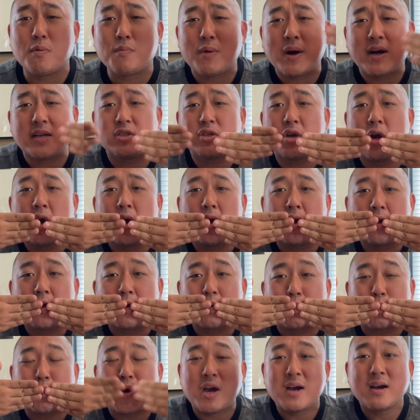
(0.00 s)
much.
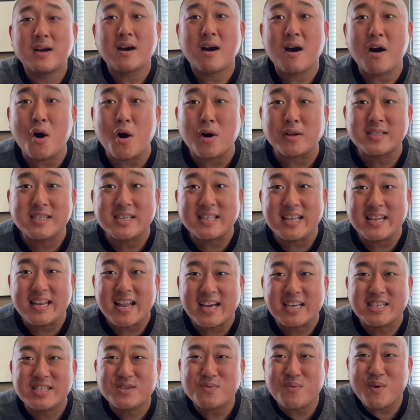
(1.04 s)
On to the
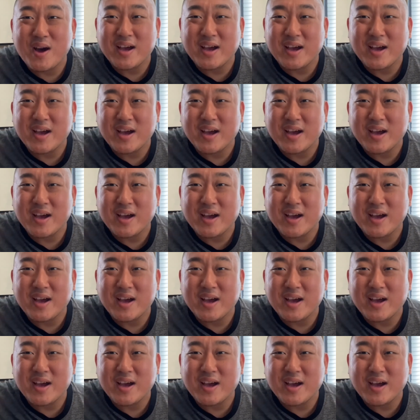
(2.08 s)
next one.